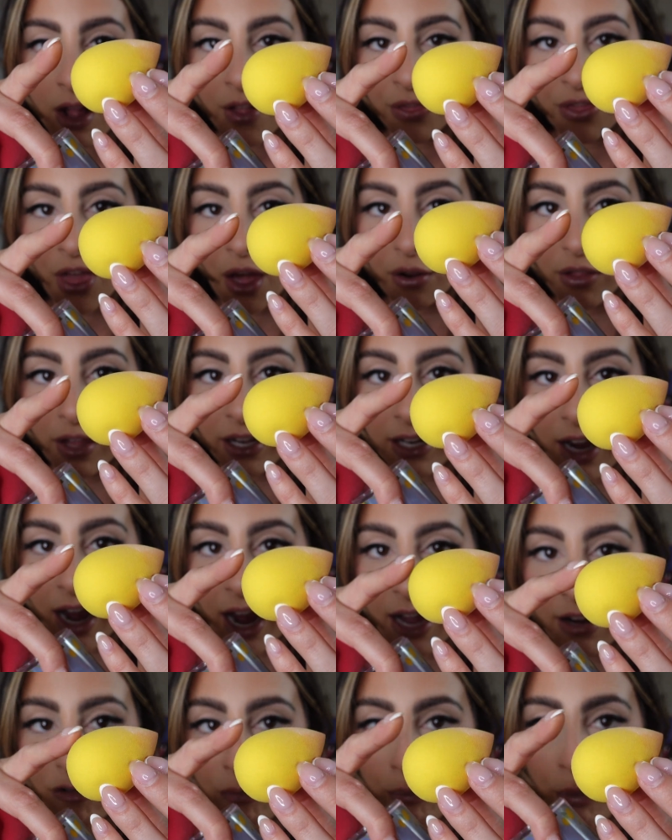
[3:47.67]
that are like
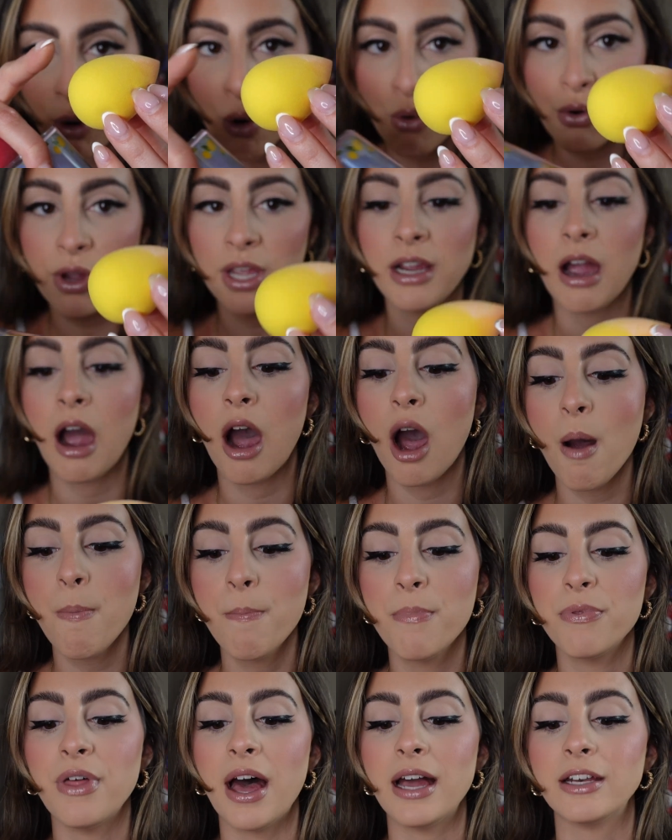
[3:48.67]
kind of poking
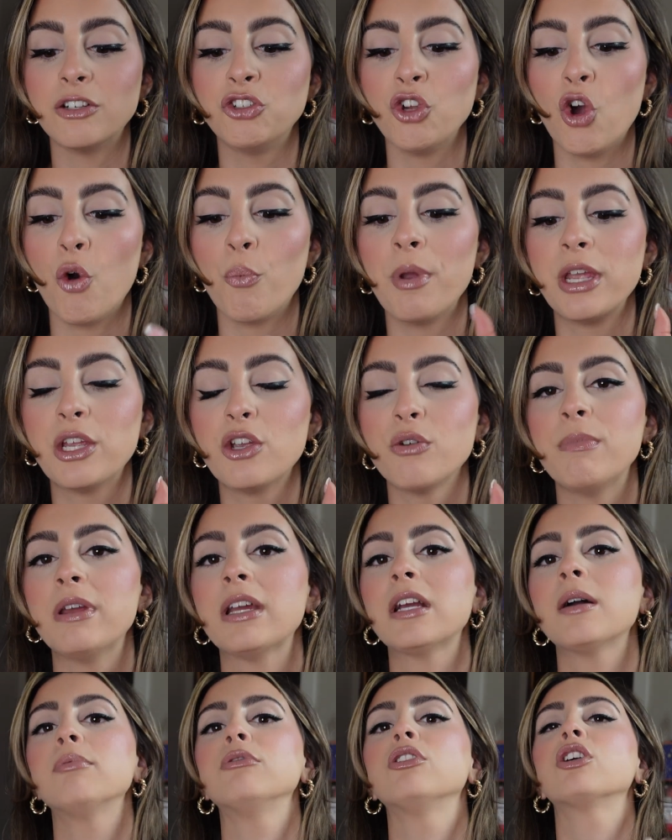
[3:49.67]
up that don't make your
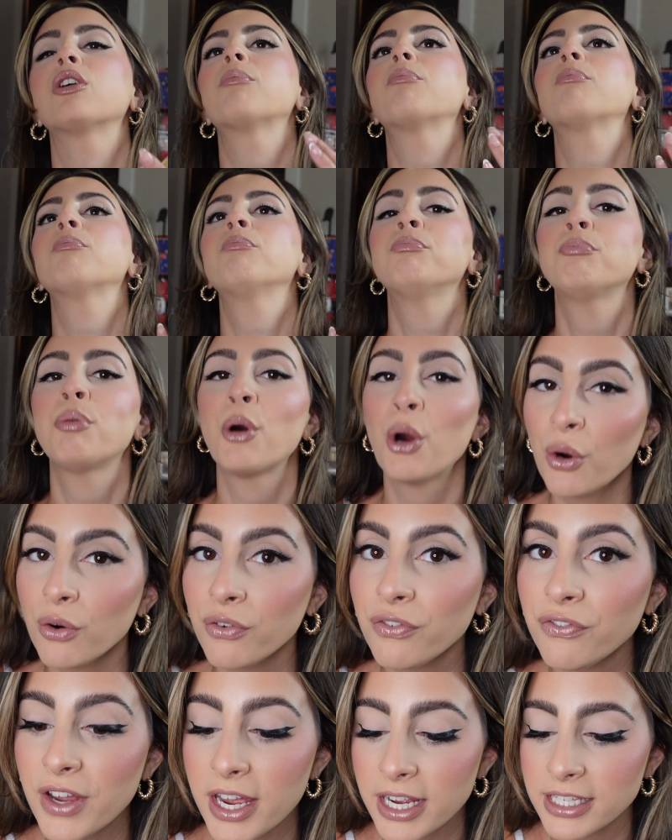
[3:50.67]
makeup look
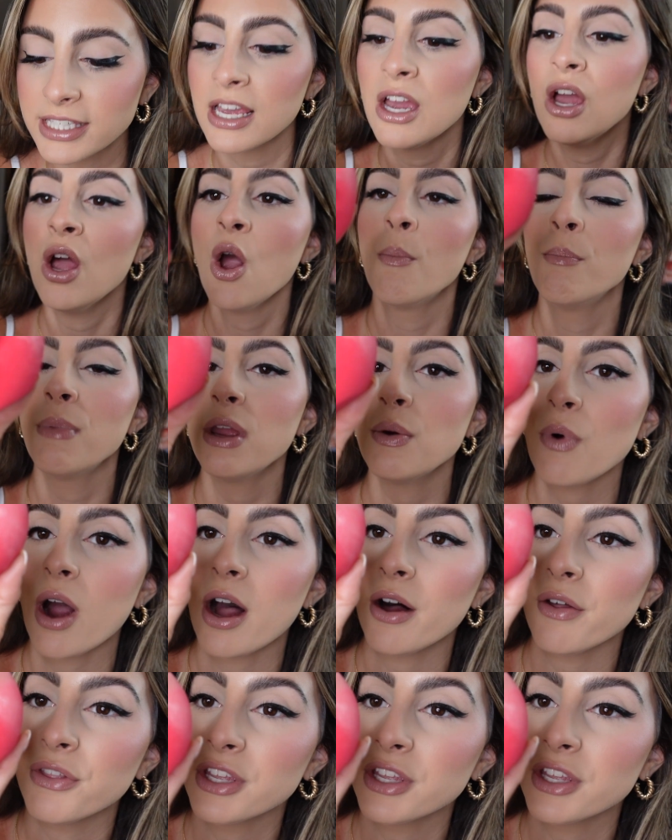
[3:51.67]
perfect. Meanwhile,